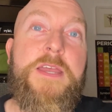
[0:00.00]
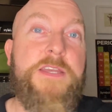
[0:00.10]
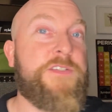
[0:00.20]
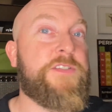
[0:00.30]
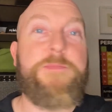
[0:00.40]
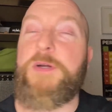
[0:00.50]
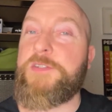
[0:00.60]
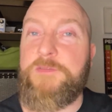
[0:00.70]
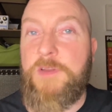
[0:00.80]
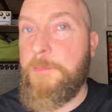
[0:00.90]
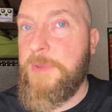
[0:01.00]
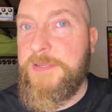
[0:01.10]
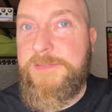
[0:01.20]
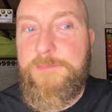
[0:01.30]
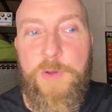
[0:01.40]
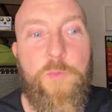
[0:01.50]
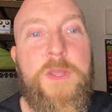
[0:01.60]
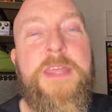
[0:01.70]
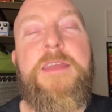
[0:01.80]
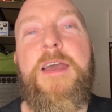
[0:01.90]
It's just a bunch of numbers, but
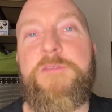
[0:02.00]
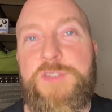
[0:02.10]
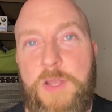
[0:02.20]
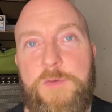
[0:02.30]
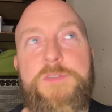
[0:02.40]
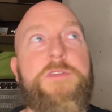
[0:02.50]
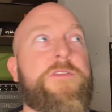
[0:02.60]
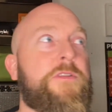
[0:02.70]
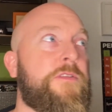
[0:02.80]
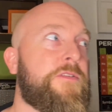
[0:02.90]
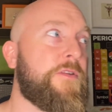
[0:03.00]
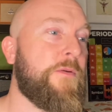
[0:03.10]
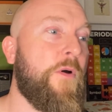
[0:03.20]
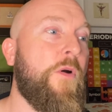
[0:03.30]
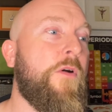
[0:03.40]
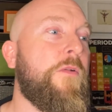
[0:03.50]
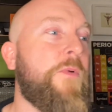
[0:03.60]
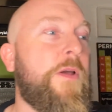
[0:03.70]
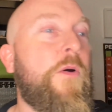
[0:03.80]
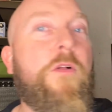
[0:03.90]
we have chosen to
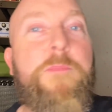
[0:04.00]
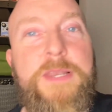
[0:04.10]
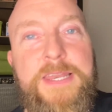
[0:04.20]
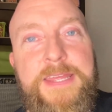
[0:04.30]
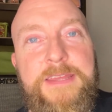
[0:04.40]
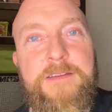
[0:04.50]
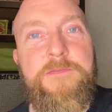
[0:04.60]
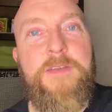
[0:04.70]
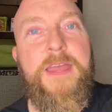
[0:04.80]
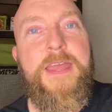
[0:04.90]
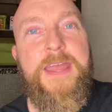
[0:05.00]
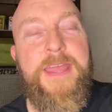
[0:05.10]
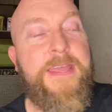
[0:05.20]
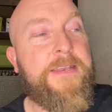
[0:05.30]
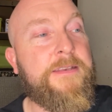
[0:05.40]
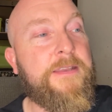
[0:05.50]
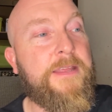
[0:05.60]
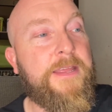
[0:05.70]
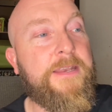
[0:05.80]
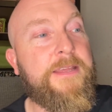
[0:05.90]
we all believe in
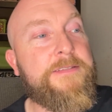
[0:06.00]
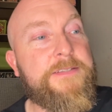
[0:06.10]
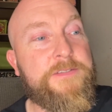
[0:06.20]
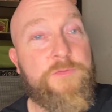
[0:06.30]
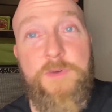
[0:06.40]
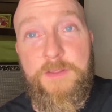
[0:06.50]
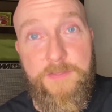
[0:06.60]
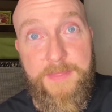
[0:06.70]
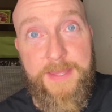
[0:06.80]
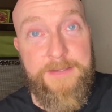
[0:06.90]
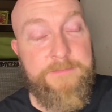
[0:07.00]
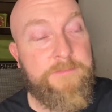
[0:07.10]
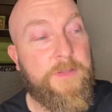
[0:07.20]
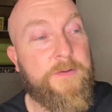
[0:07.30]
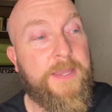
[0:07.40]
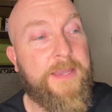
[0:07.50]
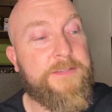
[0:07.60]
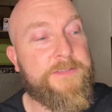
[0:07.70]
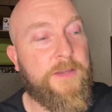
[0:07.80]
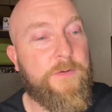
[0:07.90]
it as a real thing. Okay,
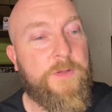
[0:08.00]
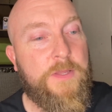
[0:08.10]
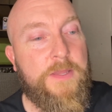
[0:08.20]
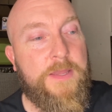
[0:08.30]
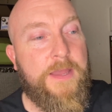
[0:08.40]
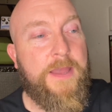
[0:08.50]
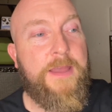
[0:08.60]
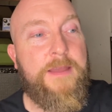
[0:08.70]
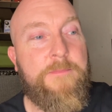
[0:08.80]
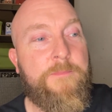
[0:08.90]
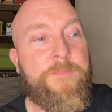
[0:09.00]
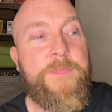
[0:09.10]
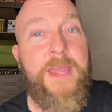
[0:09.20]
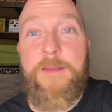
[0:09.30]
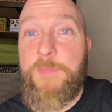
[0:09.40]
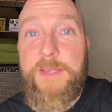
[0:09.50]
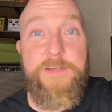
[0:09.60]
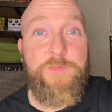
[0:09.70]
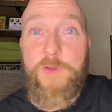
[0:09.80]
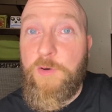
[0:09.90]
so and
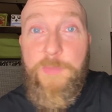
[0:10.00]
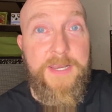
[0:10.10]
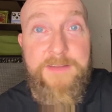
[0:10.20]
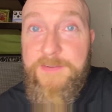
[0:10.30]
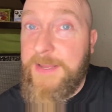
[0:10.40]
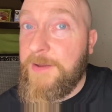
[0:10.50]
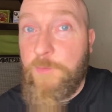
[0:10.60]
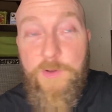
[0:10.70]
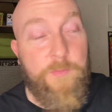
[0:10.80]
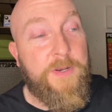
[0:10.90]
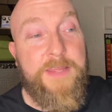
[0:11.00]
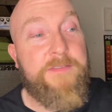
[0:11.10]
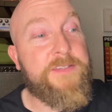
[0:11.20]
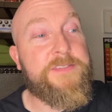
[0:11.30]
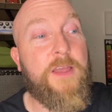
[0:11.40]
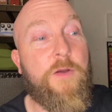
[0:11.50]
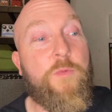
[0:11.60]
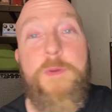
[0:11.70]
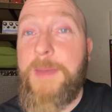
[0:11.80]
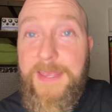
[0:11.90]
because we all believe in it and we all believe it, so
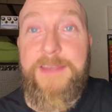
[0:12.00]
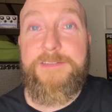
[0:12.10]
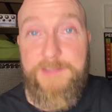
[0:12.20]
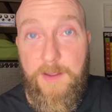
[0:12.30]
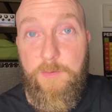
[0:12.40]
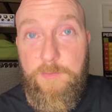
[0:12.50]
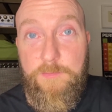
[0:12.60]
we make it so.